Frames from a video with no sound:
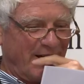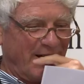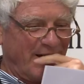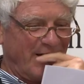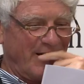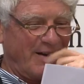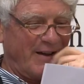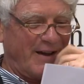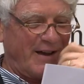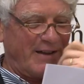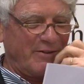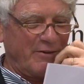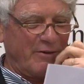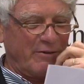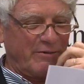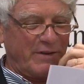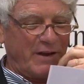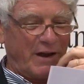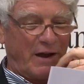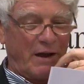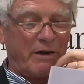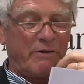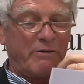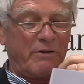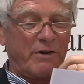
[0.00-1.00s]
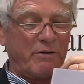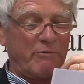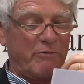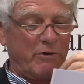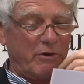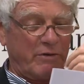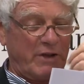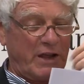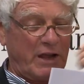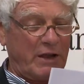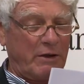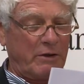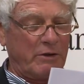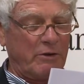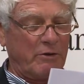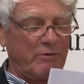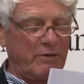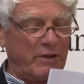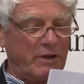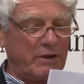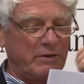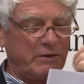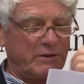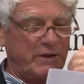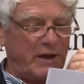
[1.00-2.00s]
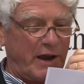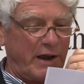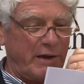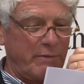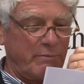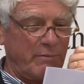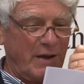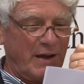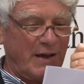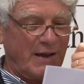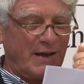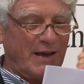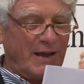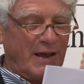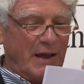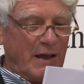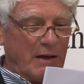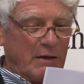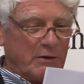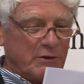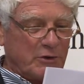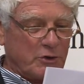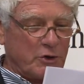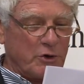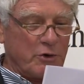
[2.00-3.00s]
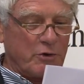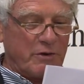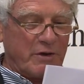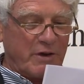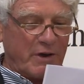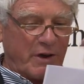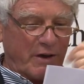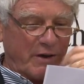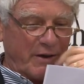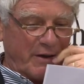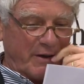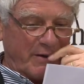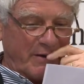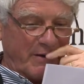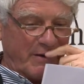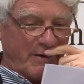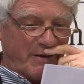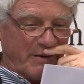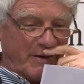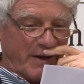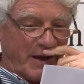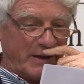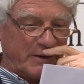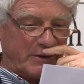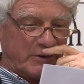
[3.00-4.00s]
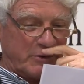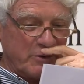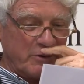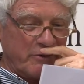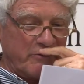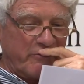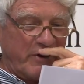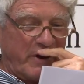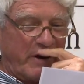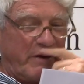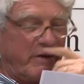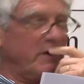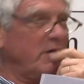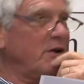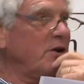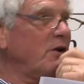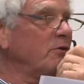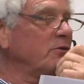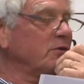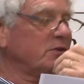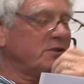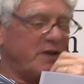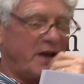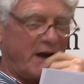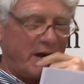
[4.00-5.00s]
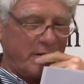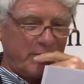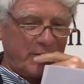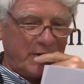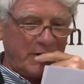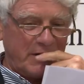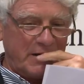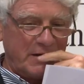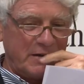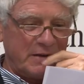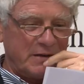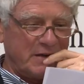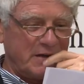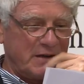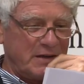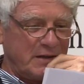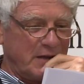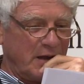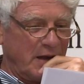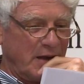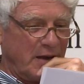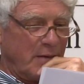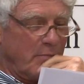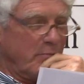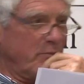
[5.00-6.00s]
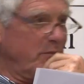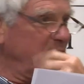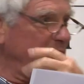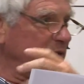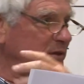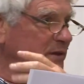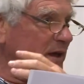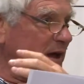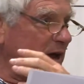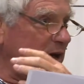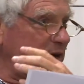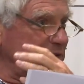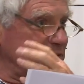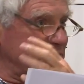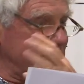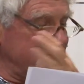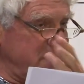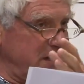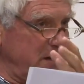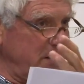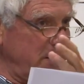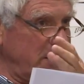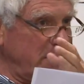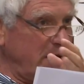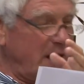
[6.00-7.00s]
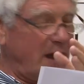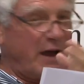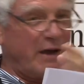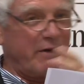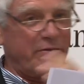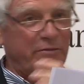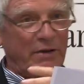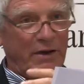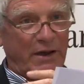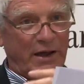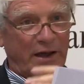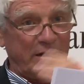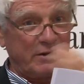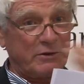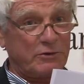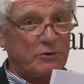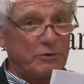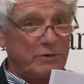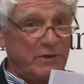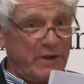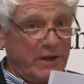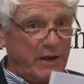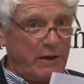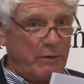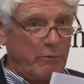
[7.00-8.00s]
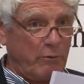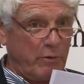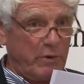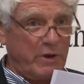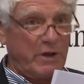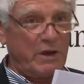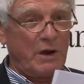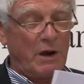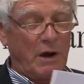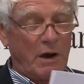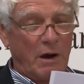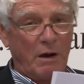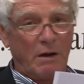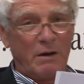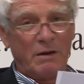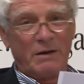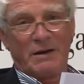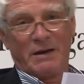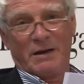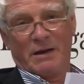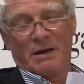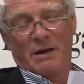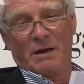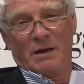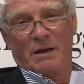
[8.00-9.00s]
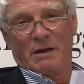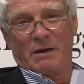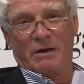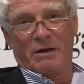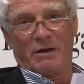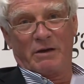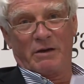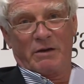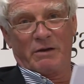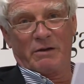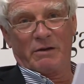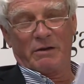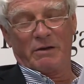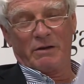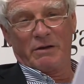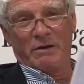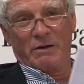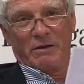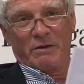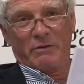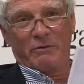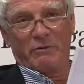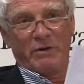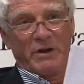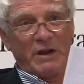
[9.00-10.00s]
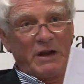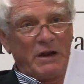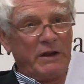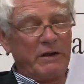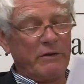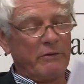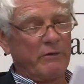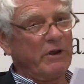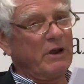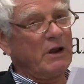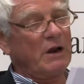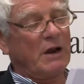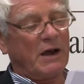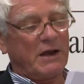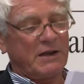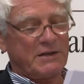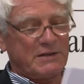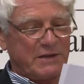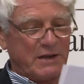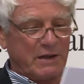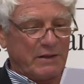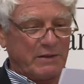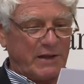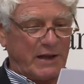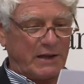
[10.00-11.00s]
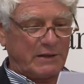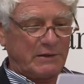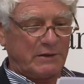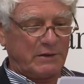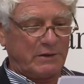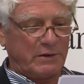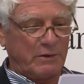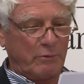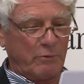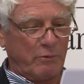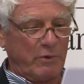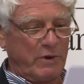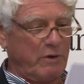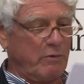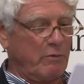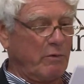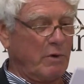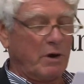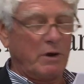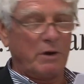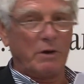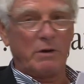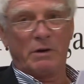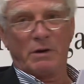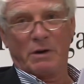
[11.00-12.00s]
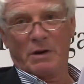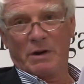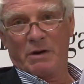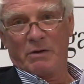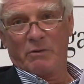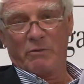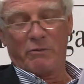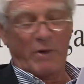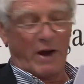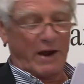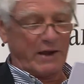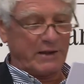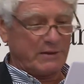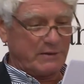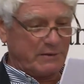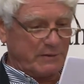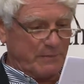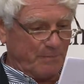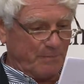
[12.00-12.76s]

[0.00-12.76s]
ahead uh, of, the, ahead of the time took, uh, and took very long time indeed, but are still alive, and today we are uh, really realizing that we were right.